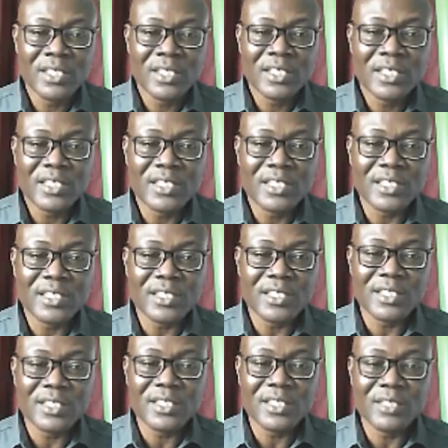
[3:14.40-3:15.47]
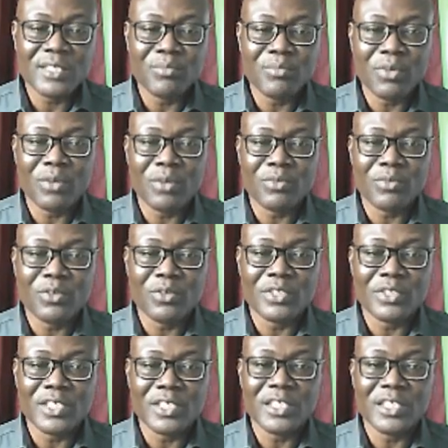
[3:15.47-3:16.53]
this is the bulb
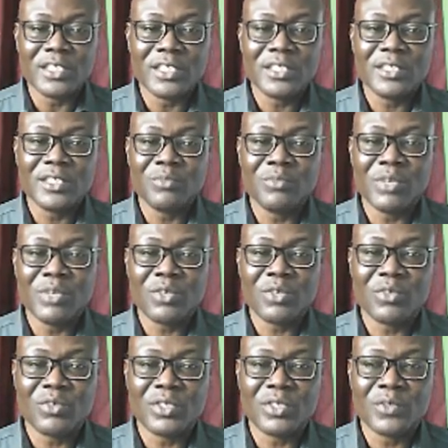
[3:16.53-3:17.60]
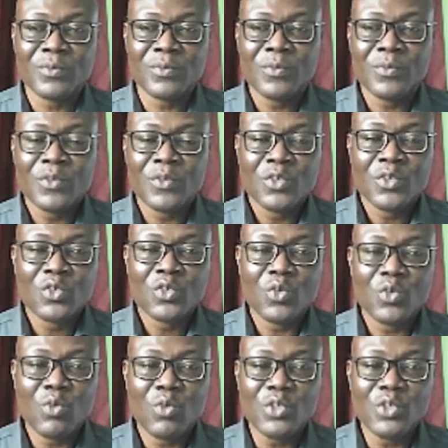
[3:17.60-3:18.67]
containing the mercury. So
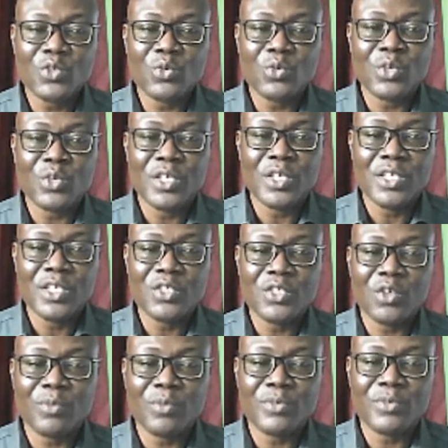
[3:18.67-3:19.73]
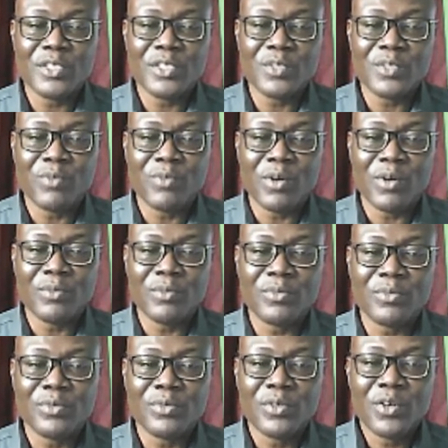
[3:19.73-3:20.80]
once you heat up this bulb
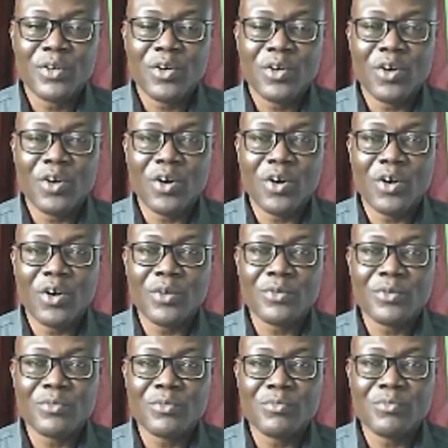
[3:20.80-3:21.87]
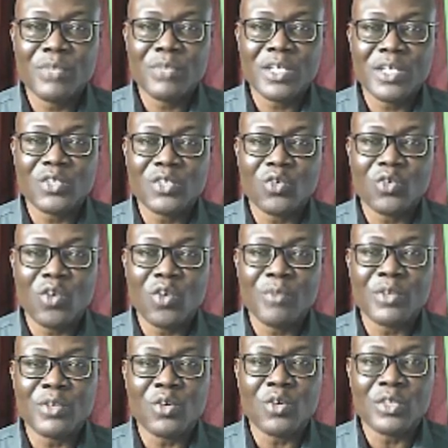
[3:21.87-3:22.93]
or make it to come
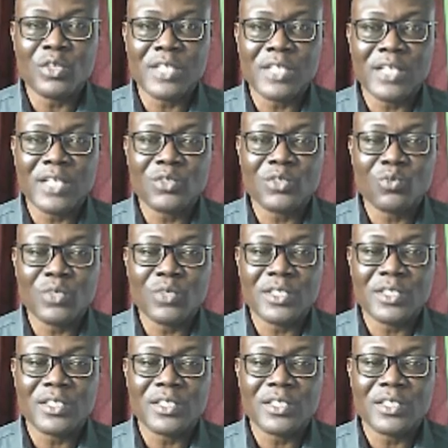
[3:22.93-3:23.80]
in contact with